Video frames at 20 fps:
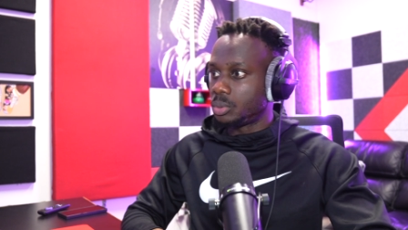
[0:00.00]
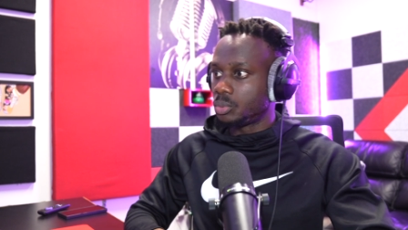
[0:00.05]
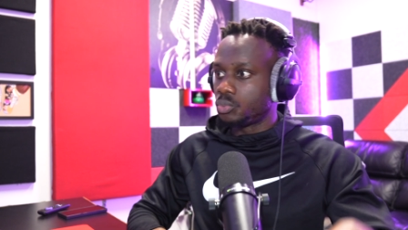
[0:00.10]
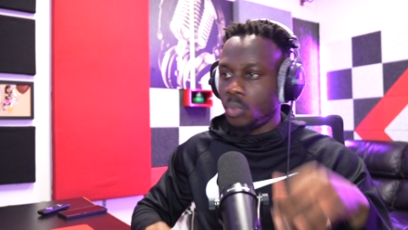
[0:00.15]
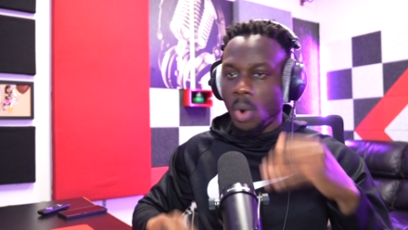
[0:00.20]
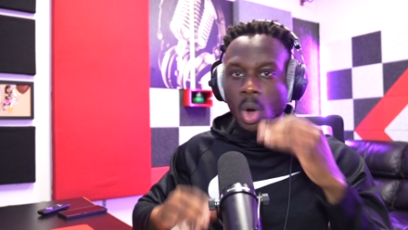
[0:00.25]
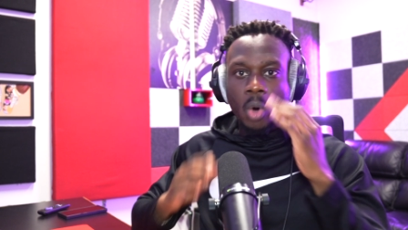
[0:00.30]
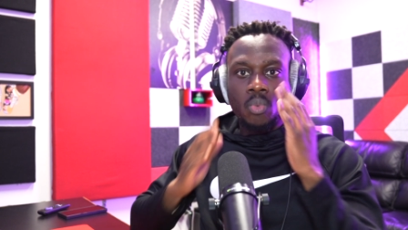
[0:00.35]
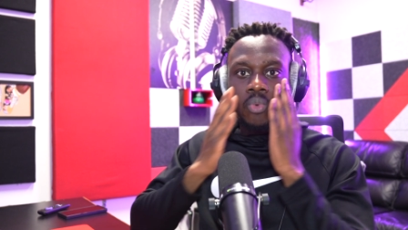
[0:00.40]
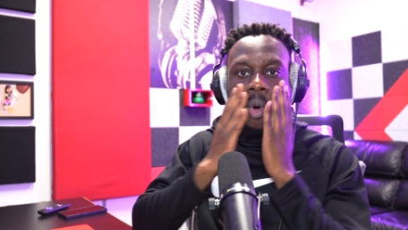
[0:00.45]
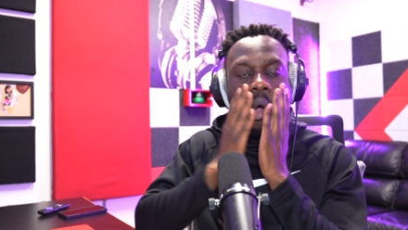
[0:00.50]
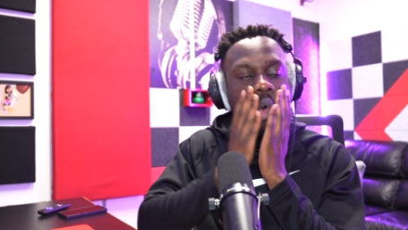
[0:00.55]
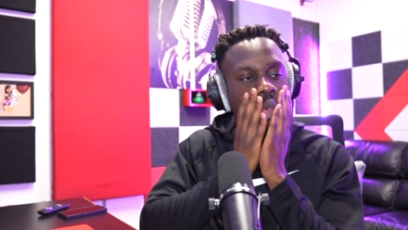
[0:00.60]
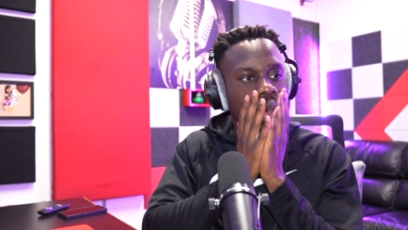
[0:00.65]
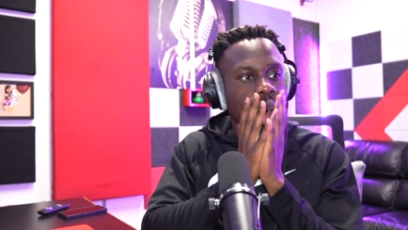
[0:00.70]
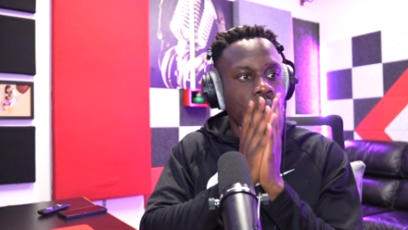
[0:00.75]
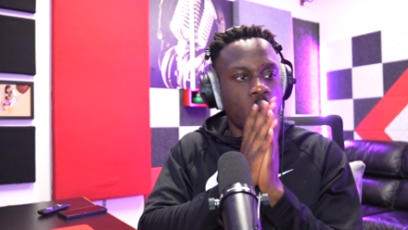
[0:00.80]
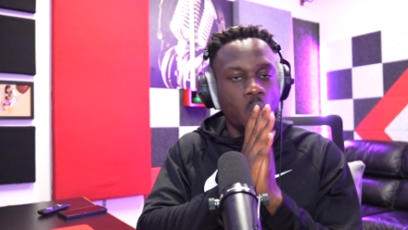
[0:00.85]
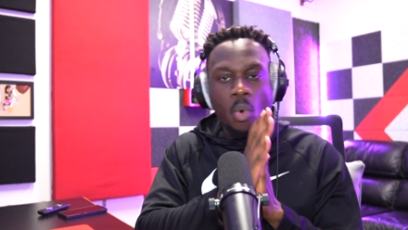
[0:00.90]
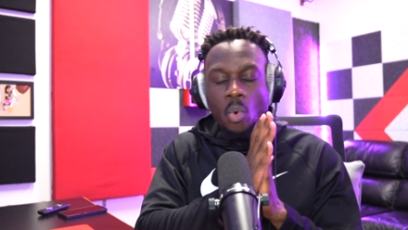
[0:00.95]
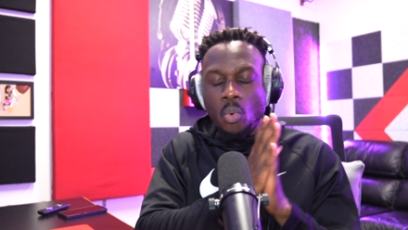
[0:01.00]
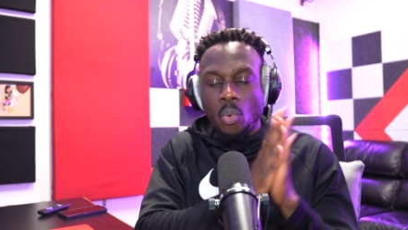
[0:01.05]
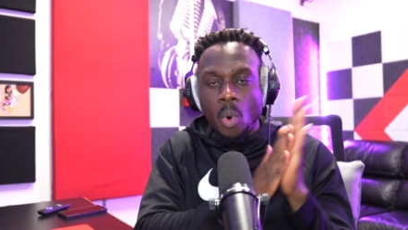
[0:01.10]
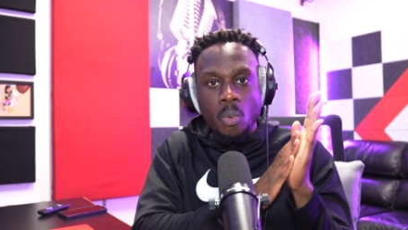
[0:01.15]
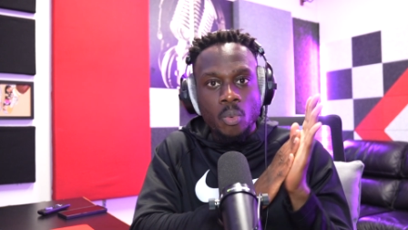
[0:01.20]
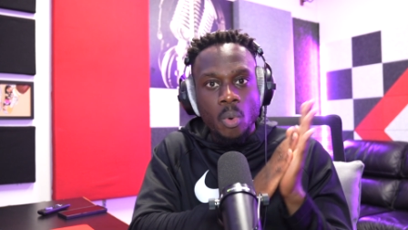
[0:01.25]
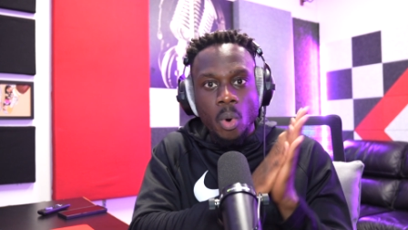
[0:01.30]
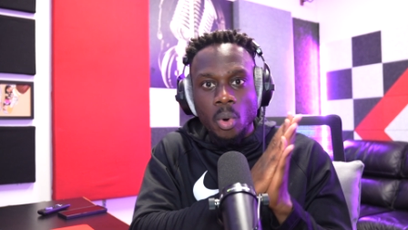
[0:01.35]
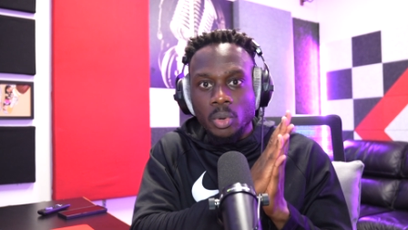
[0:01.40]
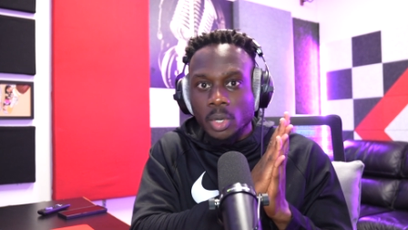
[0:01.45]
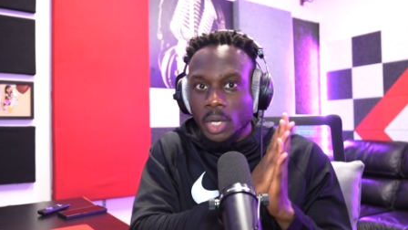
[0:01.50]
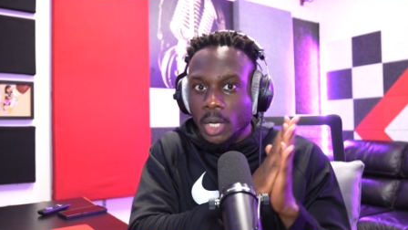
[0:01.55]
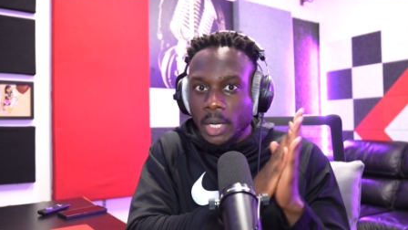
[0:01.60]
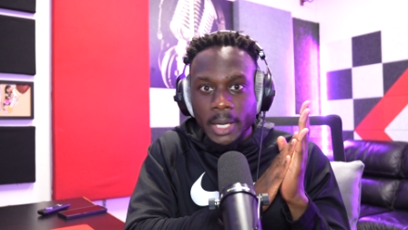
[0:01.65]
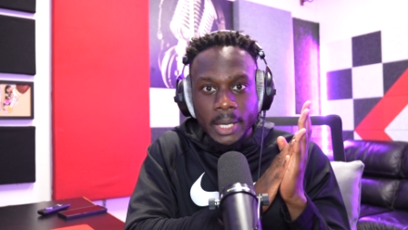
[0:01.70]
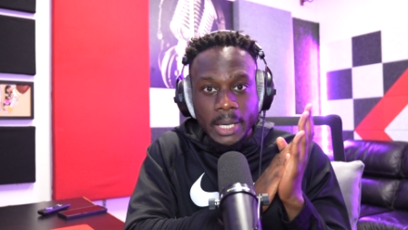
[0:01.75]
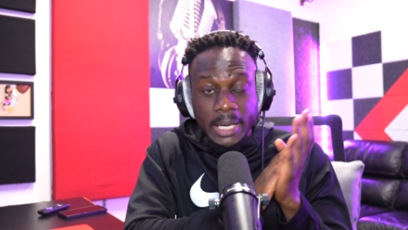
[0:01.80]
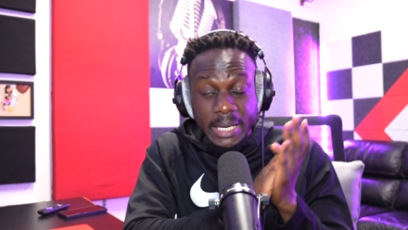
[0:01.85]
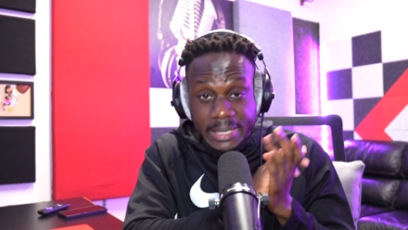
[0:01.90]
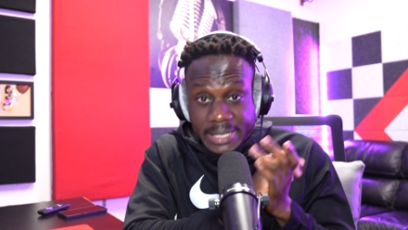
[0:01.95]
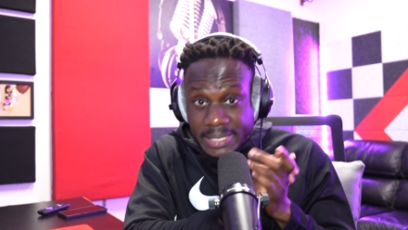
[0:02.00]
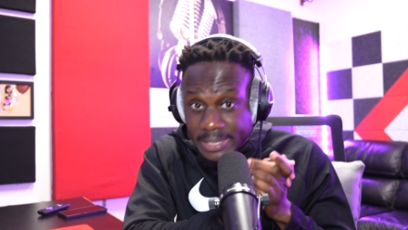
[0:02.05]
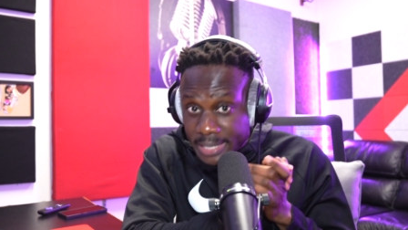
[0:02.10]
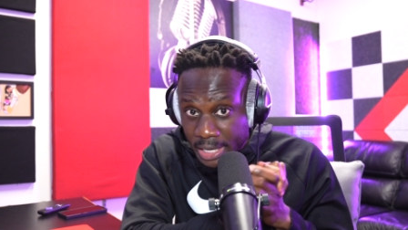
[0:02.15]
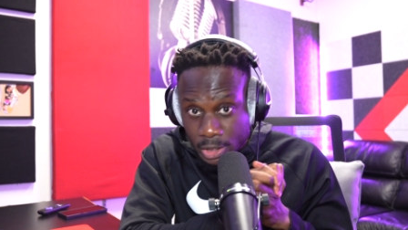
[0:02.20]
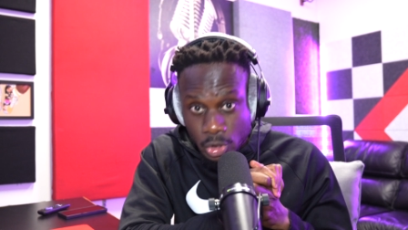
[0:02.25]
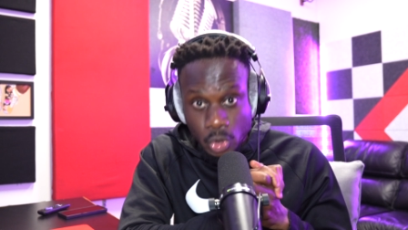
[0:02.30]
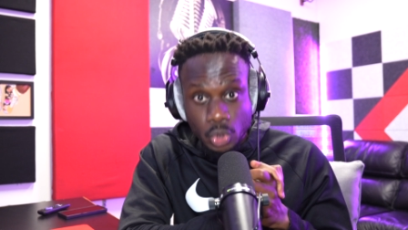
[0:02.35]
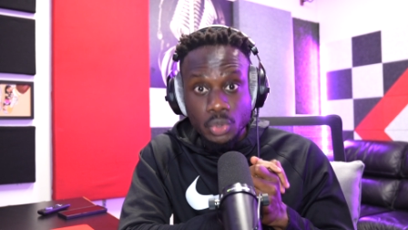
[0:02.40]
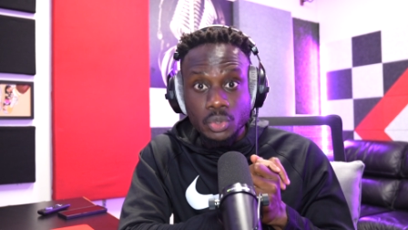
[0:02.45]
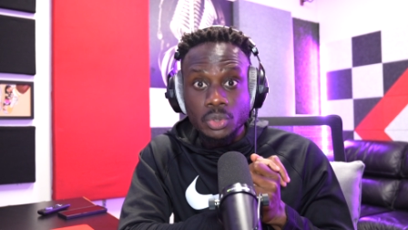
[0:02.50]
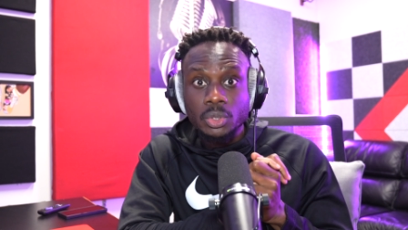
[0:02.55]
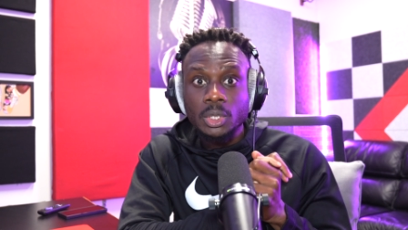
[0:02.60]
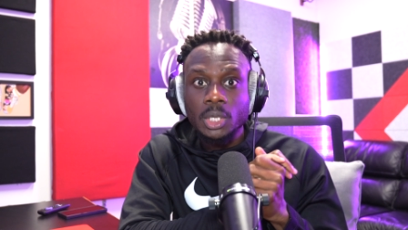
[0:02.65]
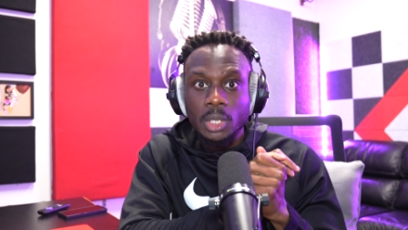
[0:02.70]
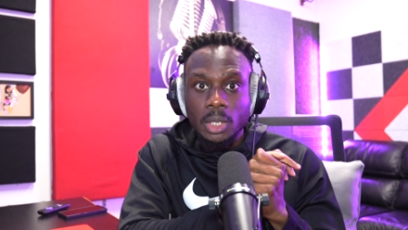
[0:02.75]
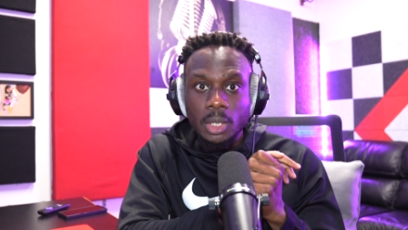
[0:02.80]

whoa, whoa, whoa, whoa, whoa, whoa. He did that too.